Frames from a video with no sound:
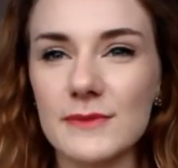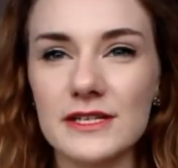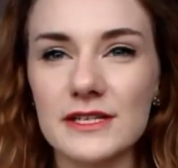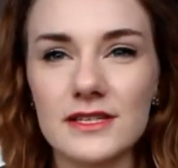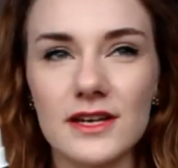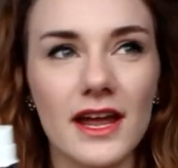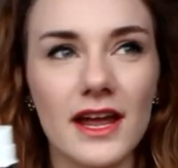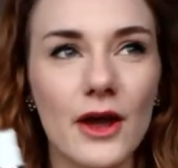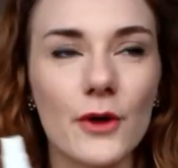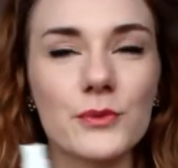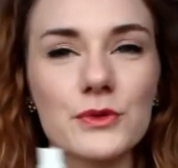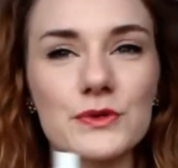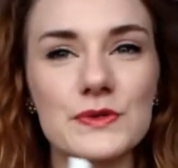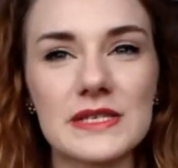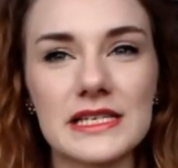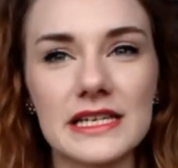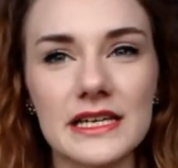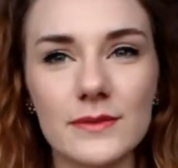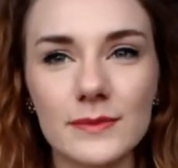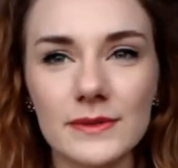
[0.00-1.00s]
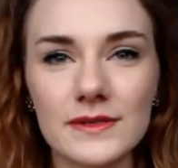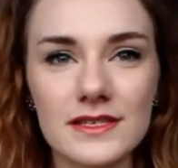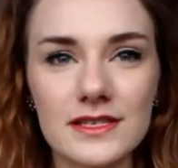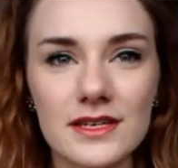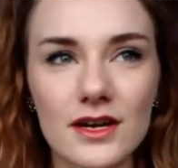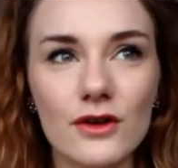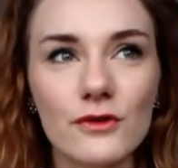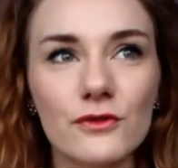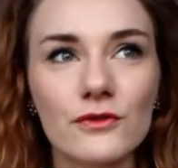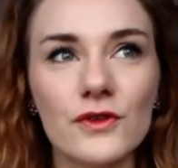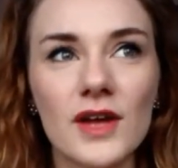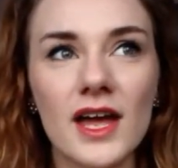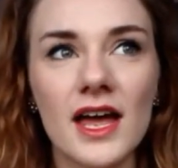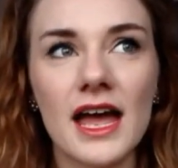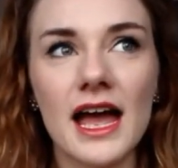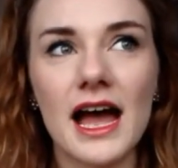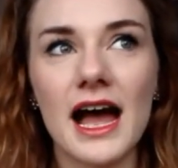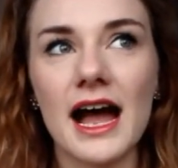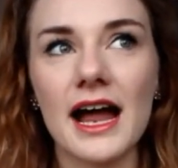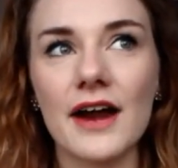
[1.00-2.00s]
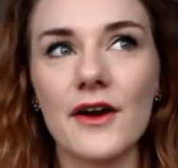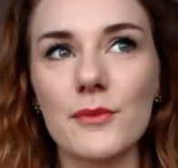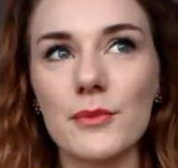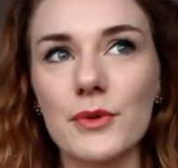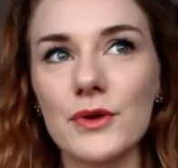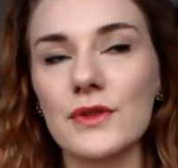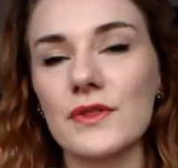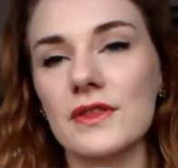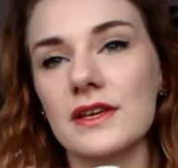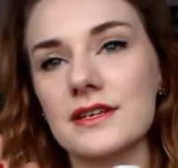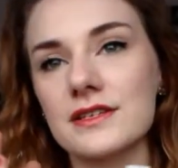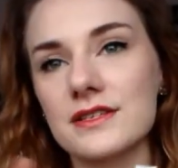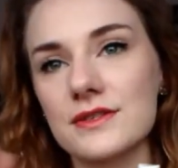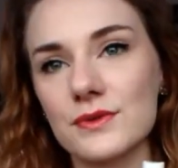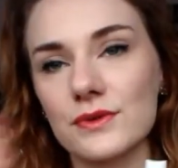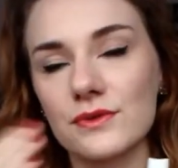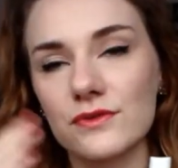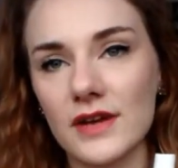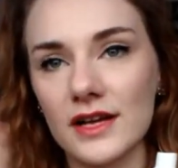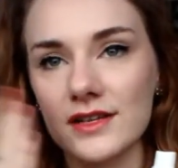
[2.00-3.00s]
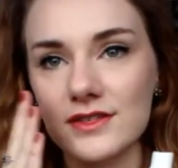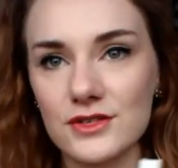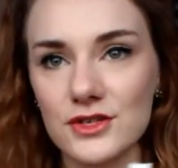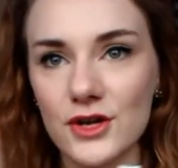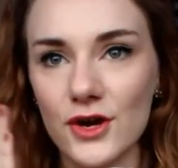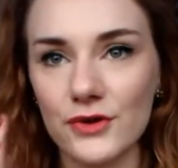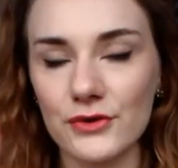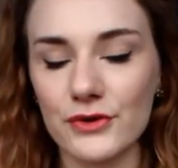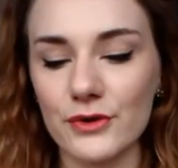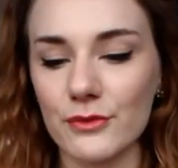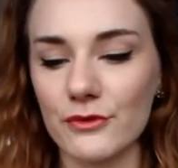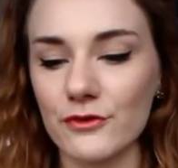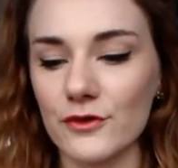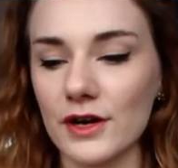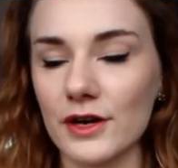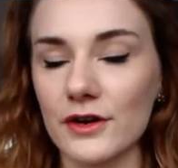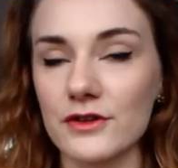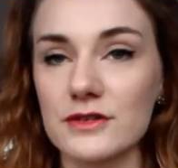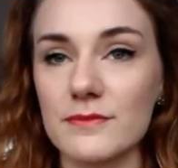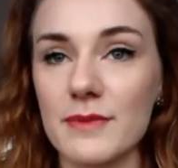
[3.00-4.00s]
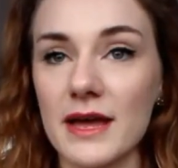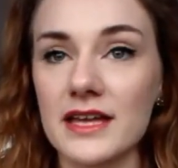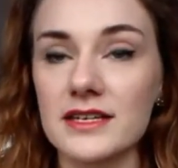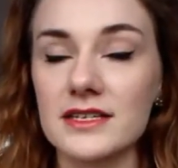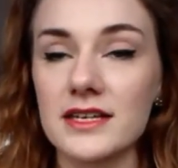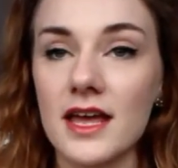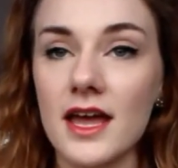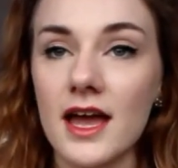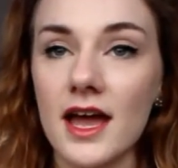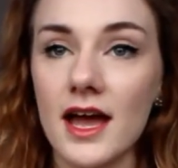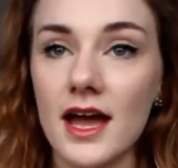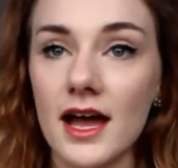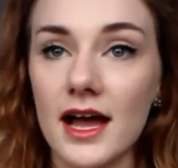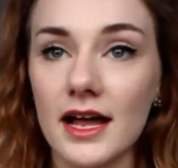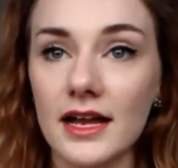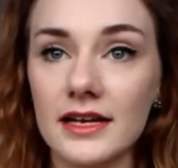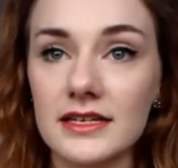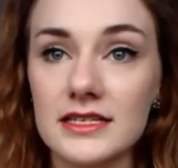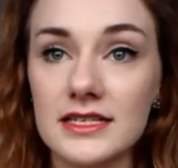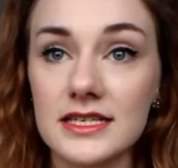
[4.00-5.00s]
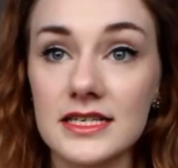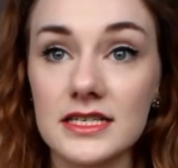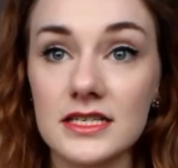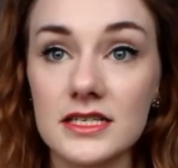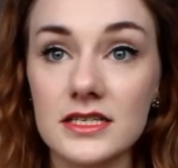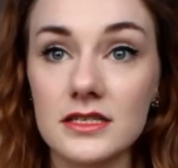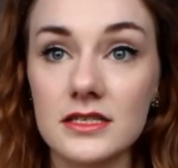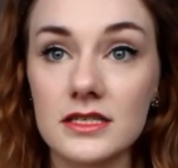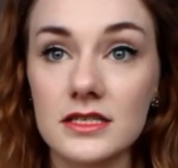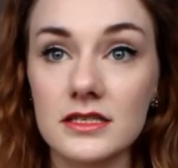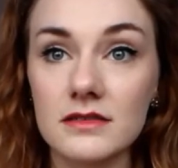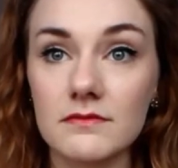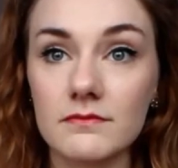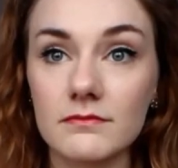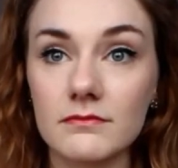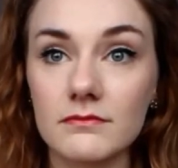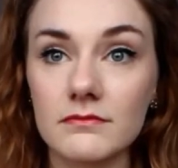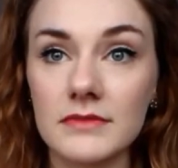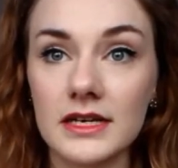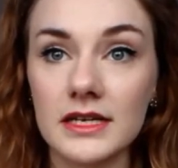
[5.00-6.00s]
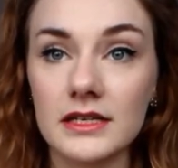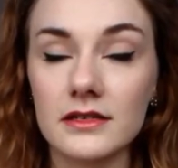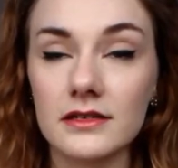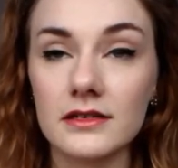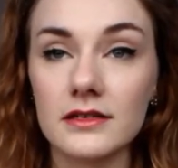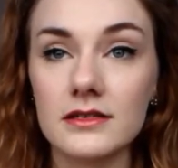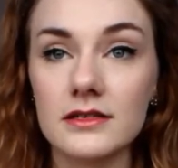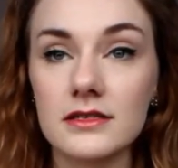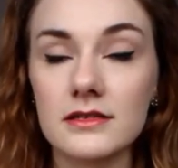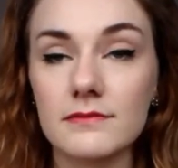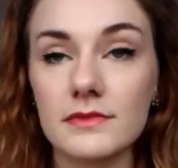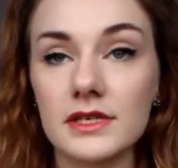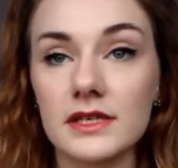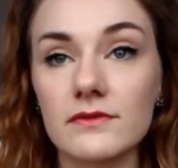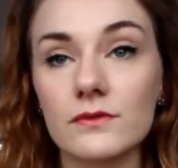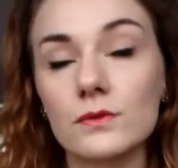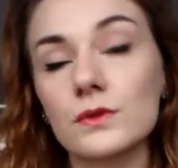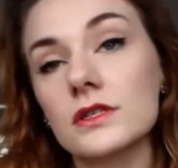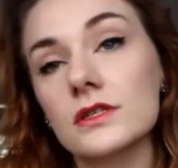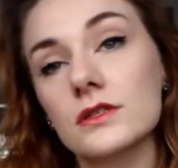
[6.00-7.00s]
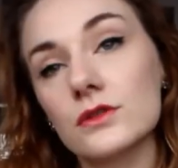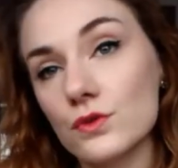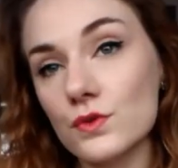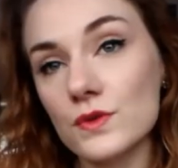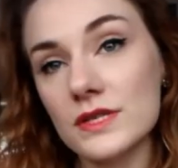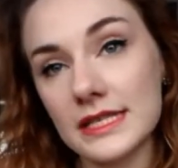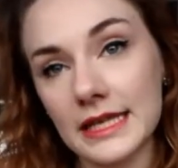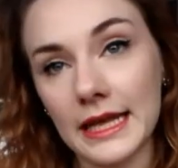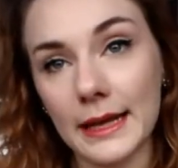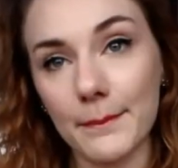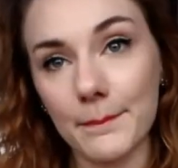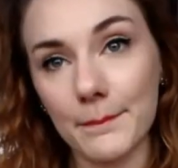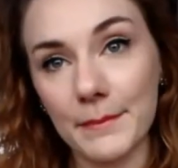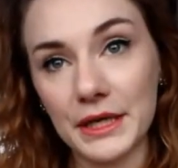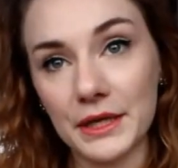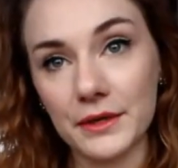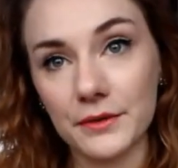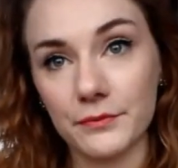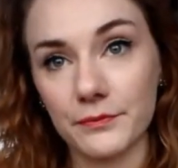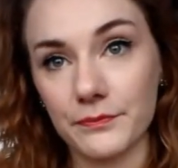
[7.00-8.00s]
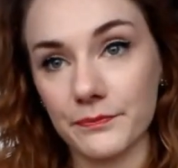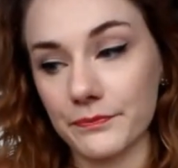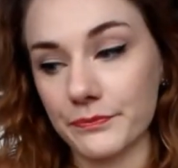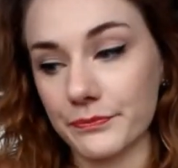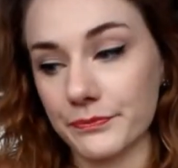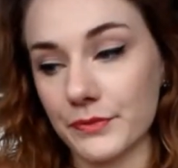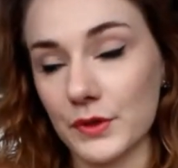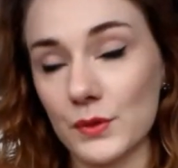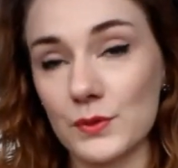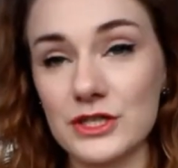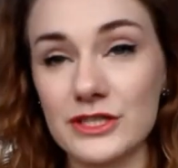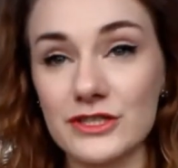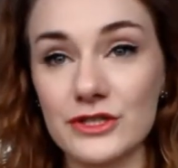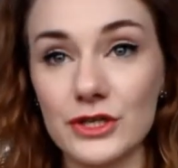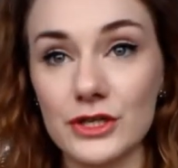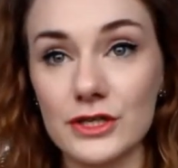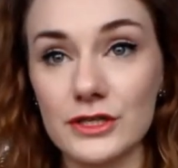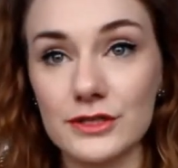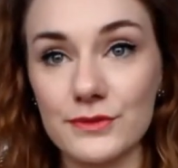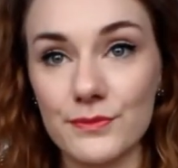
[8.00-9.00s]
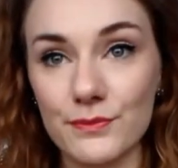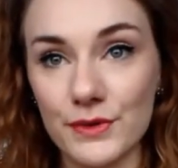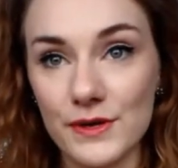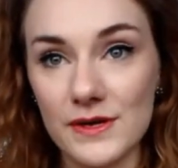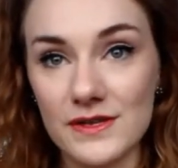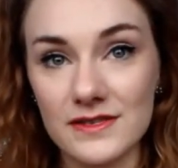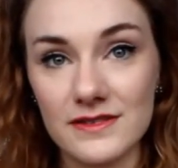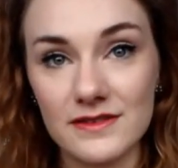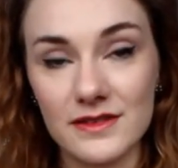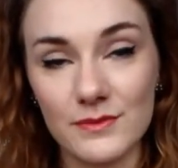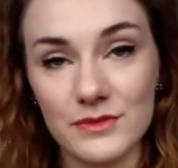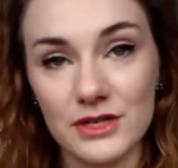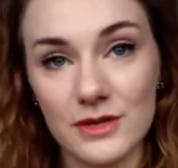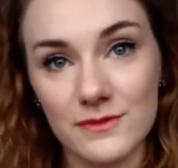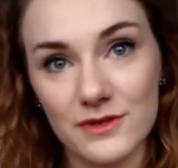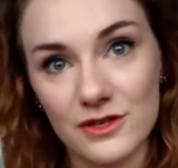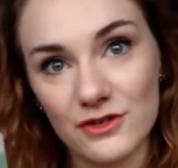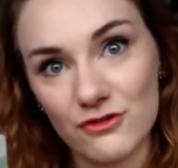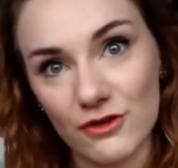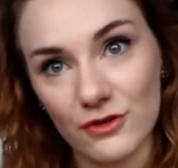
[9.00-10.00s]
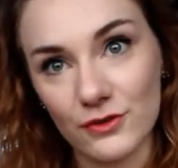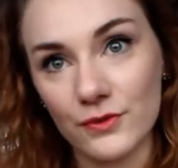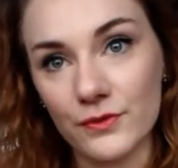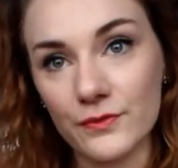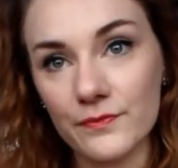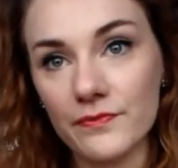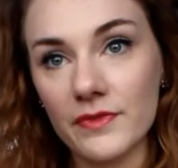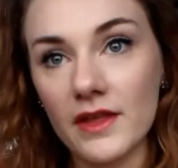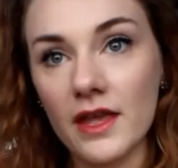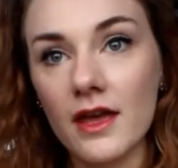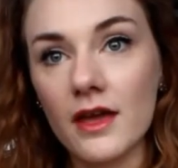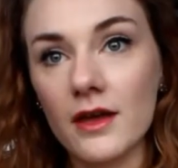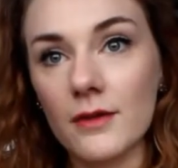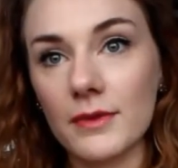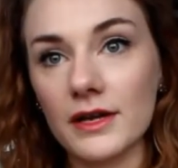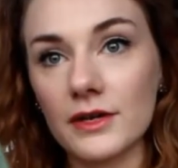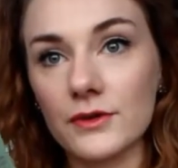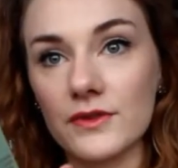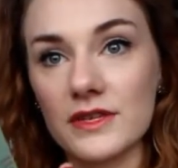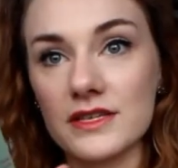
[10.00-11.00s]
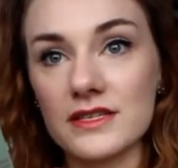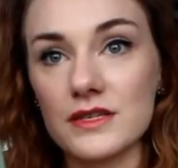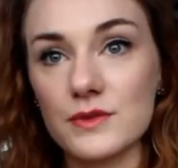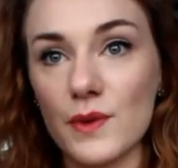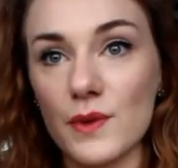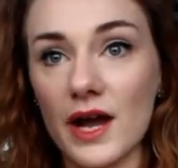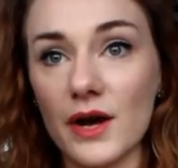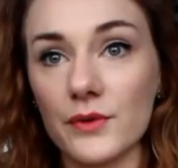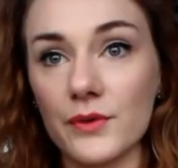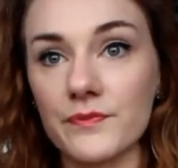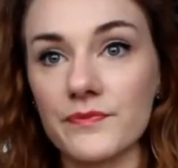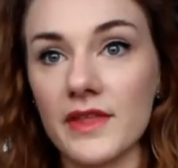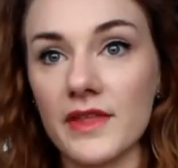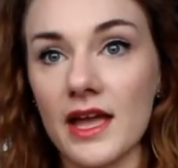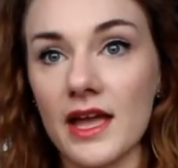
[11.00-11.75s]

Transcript: meant to like help you sleep and stuff. And I put this sort of as a toner before I go to bed, and it makes me want to sleep, which is good because sometimes I struggle. But I got this as well,